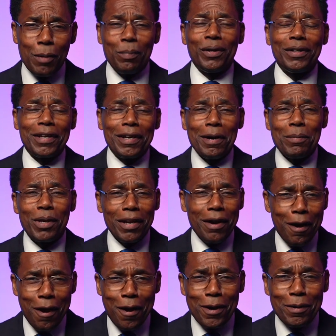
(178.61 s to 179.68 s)
up-and-coming
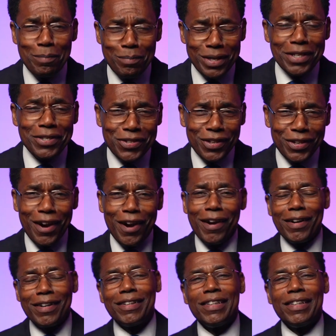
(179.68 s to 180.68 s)
R&B star.